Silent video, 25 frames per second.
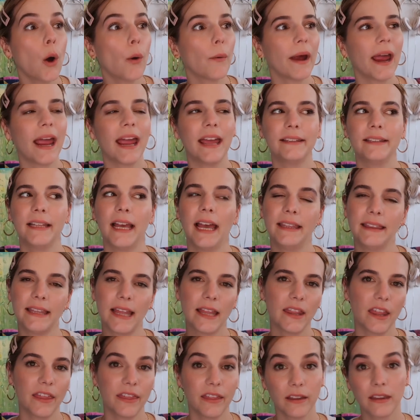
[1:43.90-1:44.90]
Oh, and
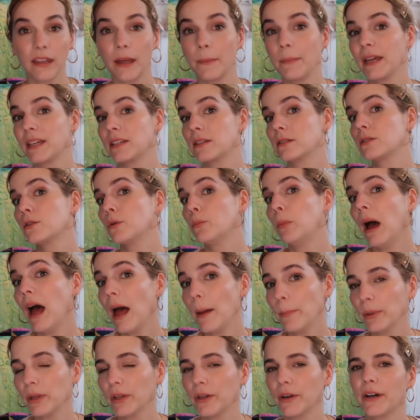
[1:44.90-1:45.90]
then the thing that makes it so
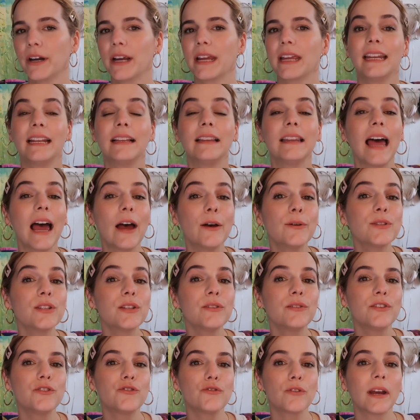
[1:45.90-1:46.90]
popular, it allows
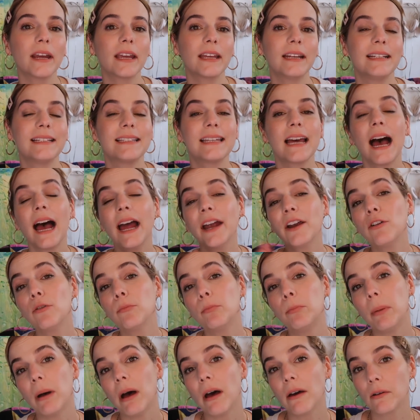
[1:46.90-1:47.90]
you to drink an entire
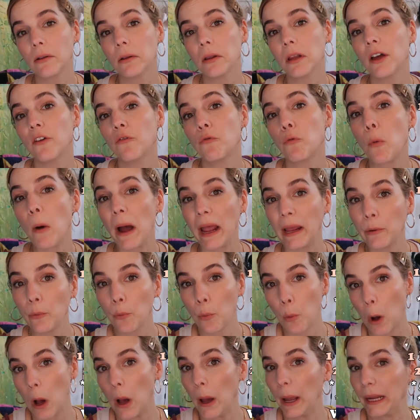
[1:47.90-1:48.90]
bottle of
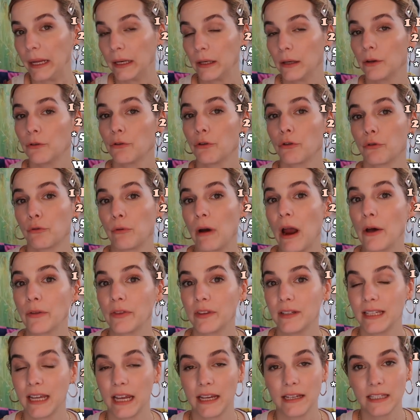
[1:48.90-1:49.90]
white wine
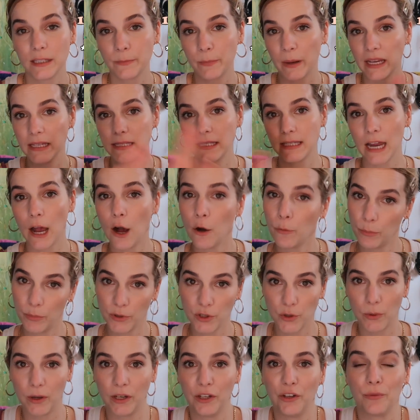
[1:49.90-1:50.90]
throughout the day, spaced out
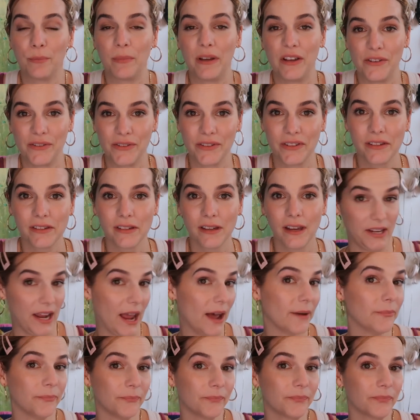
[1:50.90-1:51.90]
between your meals.
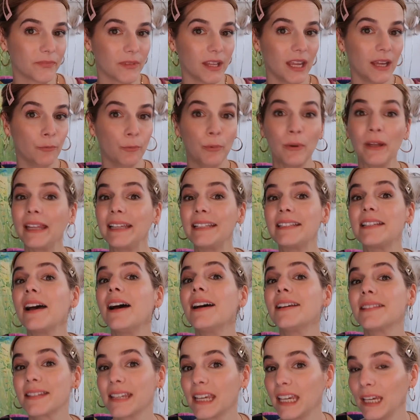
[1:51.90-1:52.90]
Yeah, it really
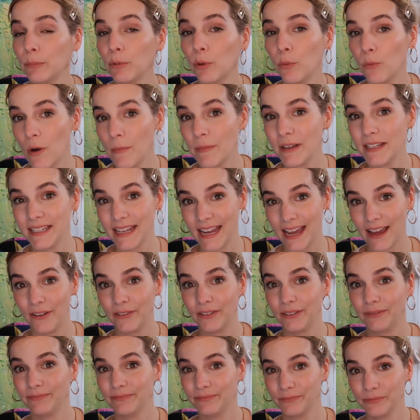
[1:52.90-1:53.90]
does keep a woman
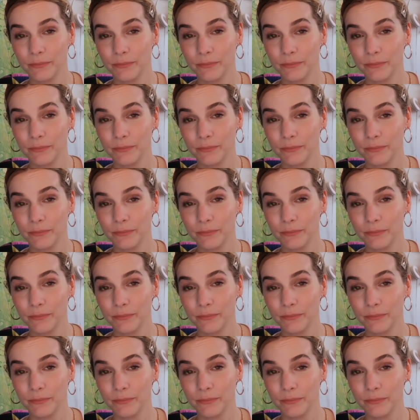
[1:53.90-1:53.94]
down.